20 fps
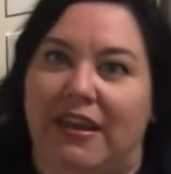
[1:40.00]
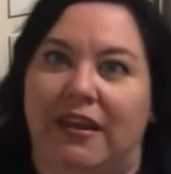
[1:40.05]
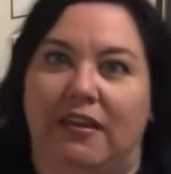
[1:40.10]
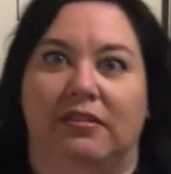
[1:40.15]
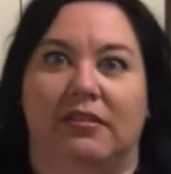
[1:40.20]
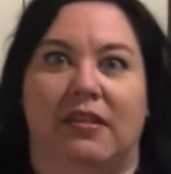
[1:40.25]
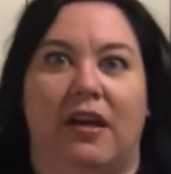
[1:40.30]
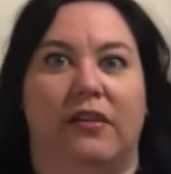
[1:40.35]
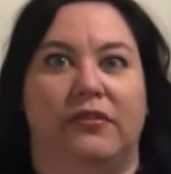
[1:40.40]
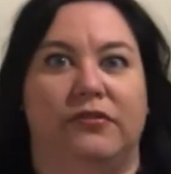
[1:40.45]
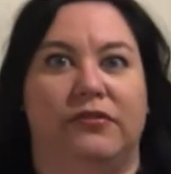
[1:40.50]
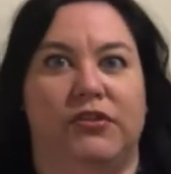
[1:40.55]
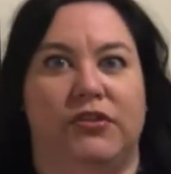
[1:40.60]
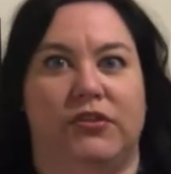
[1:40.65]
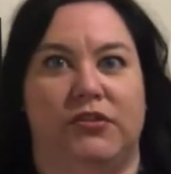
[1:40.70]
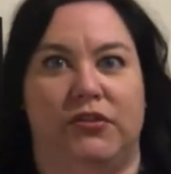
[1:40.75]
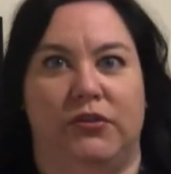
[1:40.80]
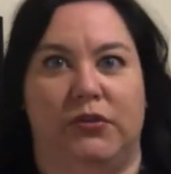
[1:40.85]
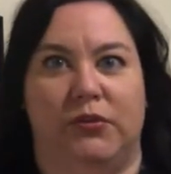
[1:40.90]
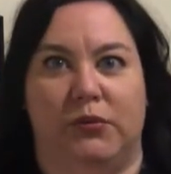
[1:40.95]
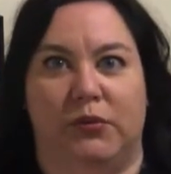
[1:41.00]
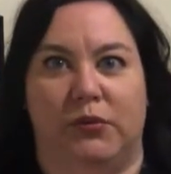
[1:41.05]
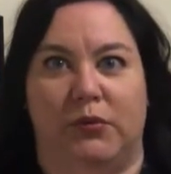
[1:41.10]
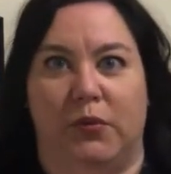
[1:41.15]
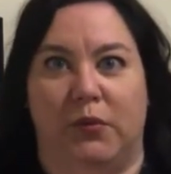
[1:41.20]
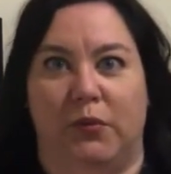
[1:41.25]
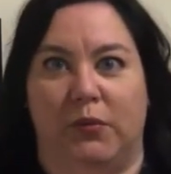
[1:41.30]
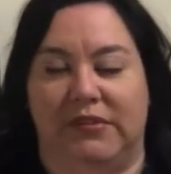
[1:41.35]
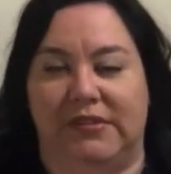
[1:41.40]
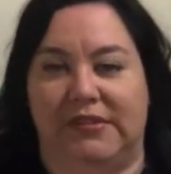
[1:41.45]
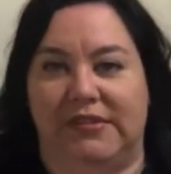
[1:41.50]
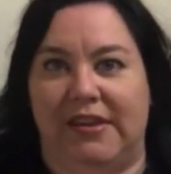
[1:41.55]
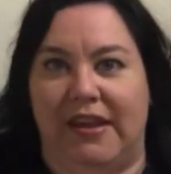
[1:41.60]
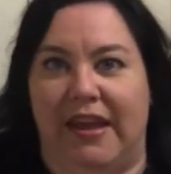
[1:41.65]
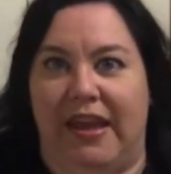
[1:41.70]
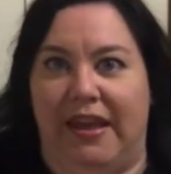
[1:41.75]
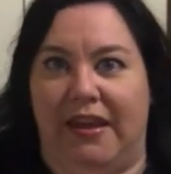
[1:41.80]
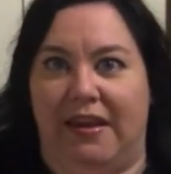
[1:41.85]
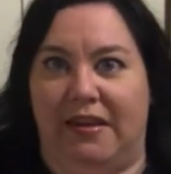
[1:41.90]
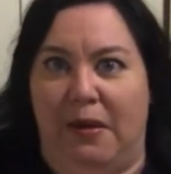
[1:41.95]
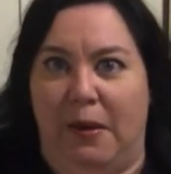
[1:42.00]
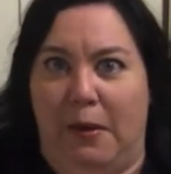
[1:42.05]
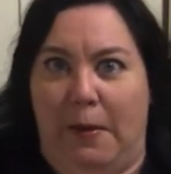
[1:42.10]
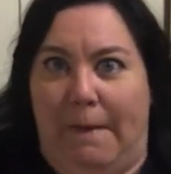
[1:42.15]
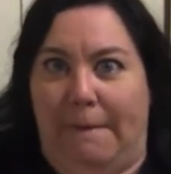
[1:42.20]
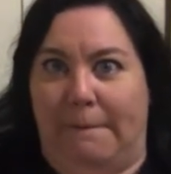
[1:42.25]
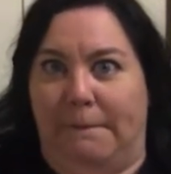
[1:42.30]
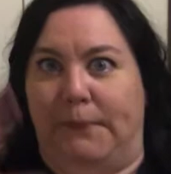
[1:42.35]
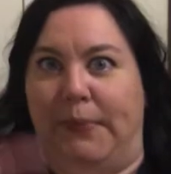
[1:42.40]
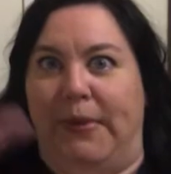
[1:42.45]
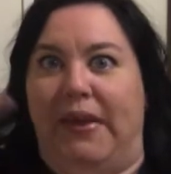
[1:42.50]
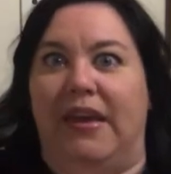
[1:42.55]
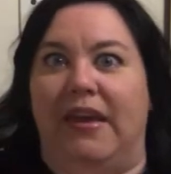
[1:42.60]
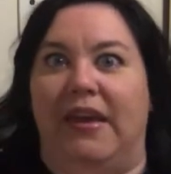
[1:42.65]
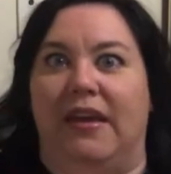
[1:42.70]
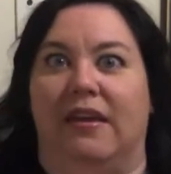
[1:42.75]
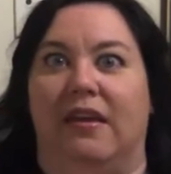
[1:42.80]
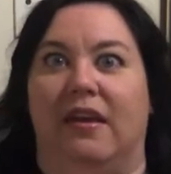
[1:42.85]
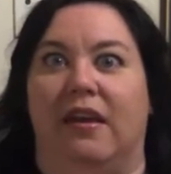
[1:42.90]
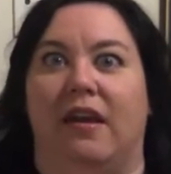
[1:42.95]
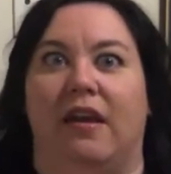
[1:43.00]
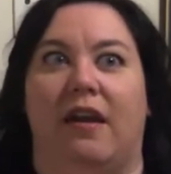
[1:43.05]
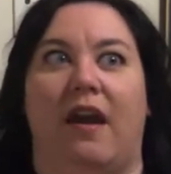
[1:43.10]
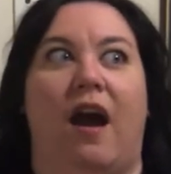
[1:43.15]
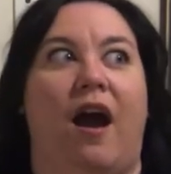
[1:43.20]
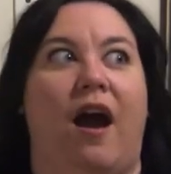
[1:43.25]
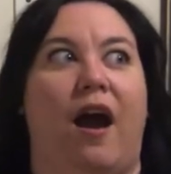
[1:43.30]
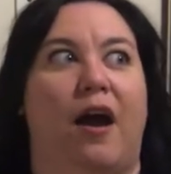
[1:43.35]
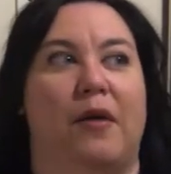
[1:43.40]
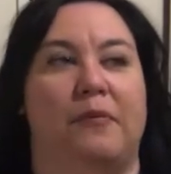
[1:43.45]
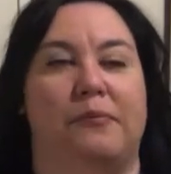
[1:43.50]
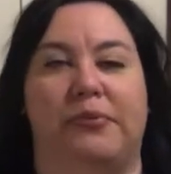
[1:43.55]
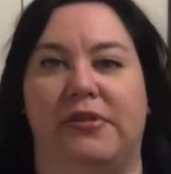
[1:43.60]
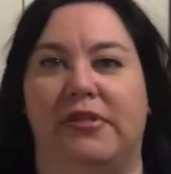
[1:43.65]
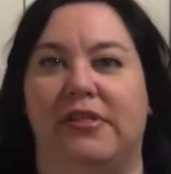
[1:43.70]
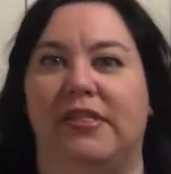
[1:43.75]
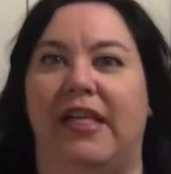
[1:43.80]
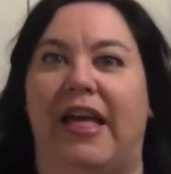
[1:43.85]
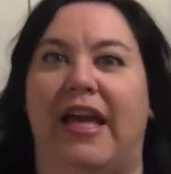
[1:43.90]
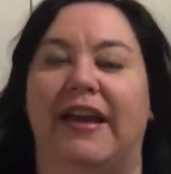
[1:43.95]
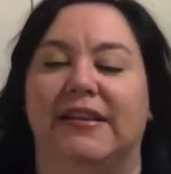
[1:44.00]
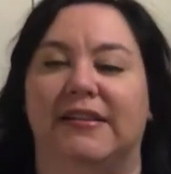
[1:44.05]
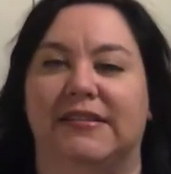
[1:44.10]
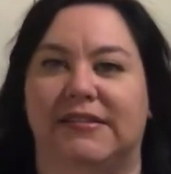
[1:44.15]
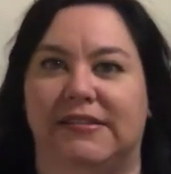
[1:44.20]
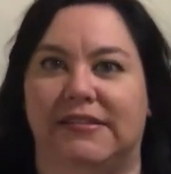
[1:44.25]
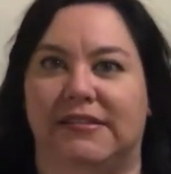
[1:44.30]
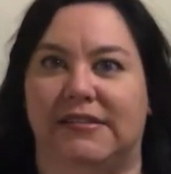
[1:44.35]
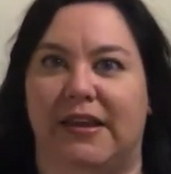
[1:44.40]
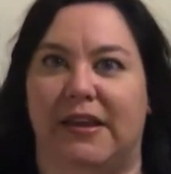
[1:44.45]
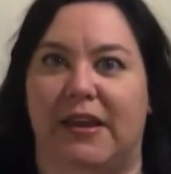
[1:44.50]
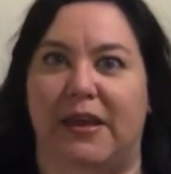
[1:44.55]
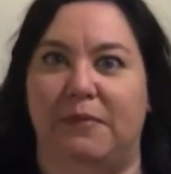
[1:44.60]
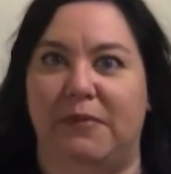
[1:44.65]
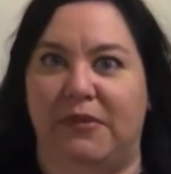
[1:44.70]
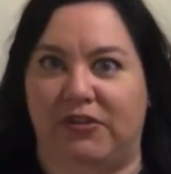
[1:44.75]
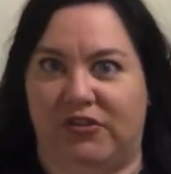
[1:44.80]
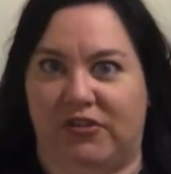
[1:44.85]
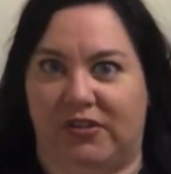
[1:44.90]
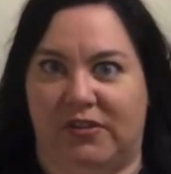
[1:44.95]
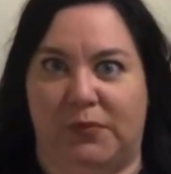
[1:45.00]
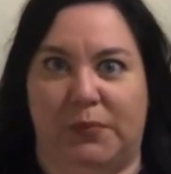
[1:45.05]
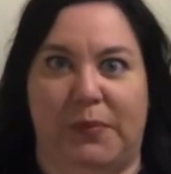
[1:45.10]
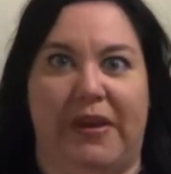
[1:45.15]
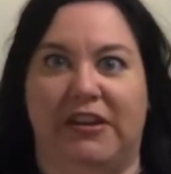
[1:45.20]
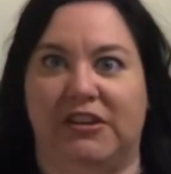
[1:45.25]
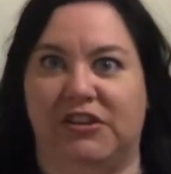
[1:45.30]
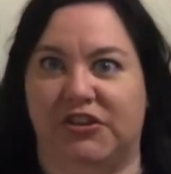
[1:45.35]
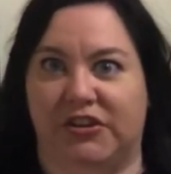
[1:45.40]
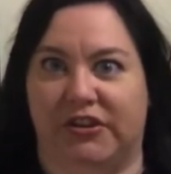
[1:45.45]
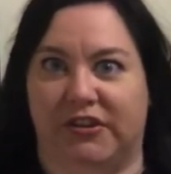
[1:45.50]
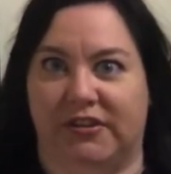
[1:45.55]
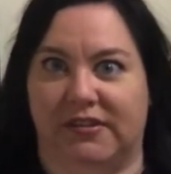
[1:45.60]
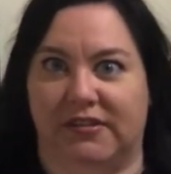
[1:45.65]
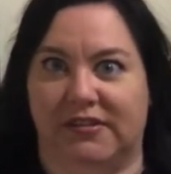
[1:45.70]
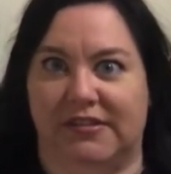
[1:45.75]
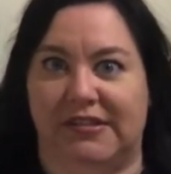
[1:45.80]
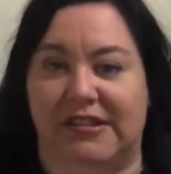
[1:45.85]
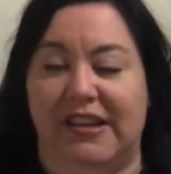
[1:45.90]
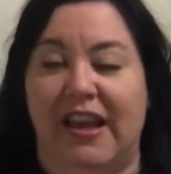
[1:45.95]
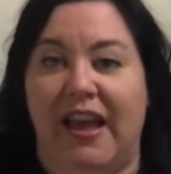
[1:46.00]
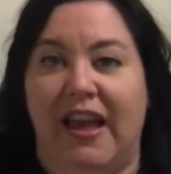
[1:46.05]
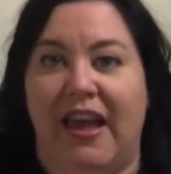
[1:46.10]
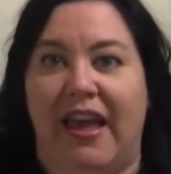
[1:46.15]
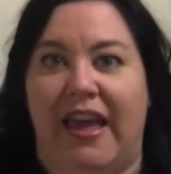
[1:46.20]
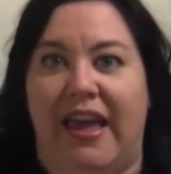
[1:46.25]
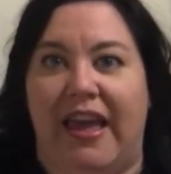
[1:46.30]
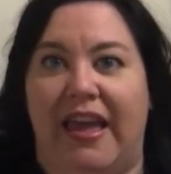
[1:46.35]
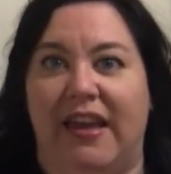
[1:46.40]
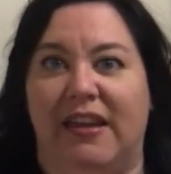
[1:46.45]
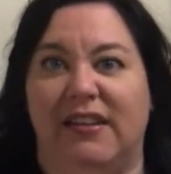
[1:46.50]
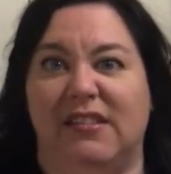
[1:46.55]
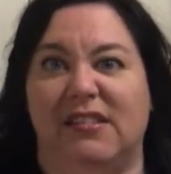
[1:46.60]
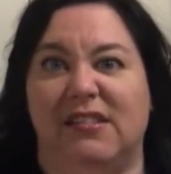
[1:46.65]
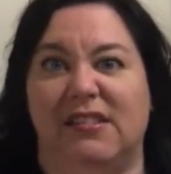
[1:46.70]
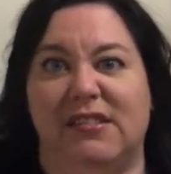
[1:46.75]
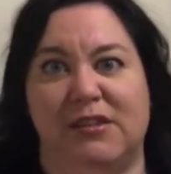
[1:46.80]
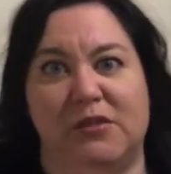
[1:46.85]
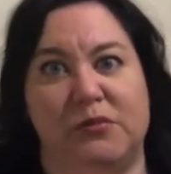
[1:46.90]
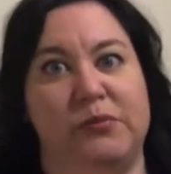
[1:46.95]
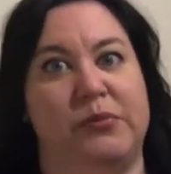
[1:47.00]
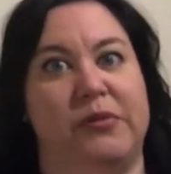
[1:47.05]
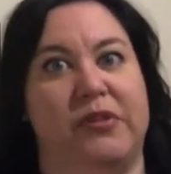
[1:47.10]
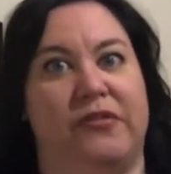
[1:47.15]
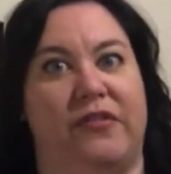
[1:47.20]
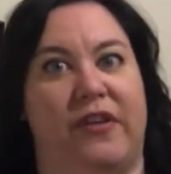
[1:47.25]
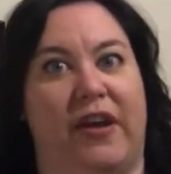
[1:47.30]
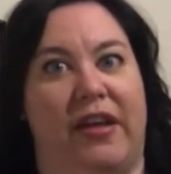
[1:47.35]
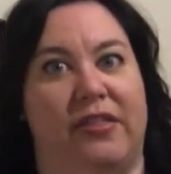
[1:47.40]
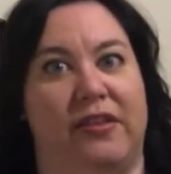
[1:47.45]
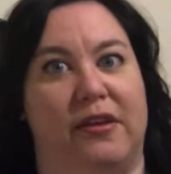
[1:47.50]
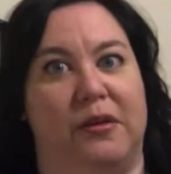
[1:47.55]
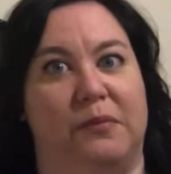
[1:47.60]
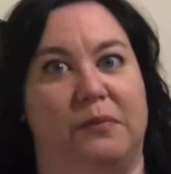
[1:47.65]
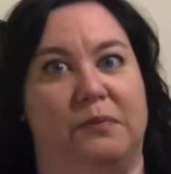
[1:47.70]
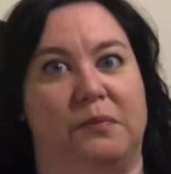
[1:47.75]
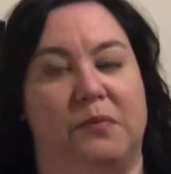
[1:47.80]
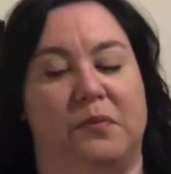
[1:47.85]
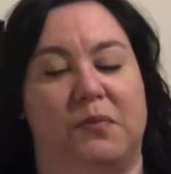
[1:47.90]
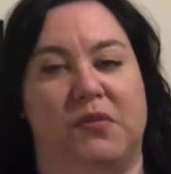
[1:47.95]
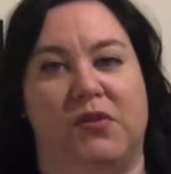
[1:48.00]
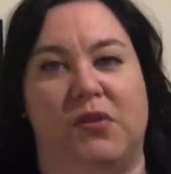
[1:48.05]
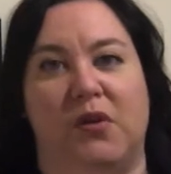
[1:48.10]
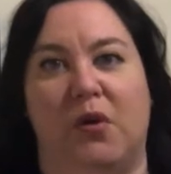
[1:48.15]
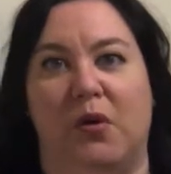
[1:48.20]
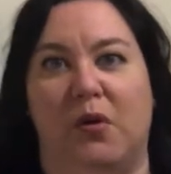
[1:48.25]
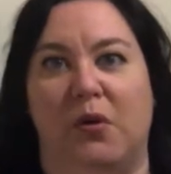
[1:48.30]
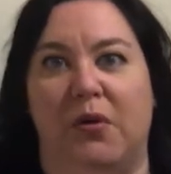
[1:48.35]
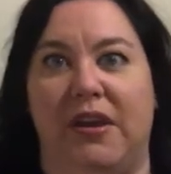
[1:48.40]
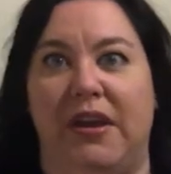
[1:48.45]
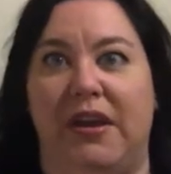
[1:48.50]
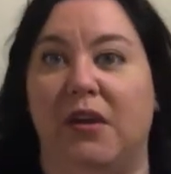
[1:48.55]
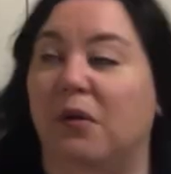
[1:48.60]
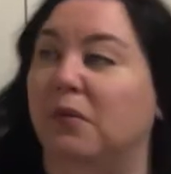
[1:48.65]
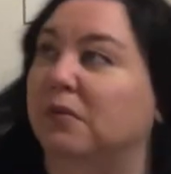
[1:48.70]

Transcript: loved to do was take big, complex images, pictures, and simplify them. So he only